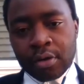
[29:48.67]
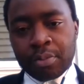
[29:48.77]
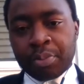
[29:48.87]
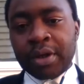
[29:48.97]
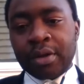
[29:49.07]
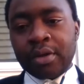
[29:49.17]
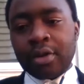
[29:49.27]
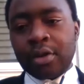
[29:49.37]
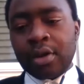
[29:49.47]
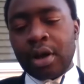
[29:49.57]
But,
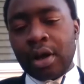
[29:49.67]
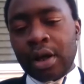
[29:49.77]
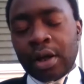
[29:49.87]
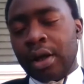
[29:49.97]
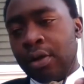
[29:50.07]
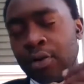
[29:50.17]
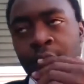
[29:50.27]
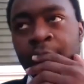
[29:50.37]
you know,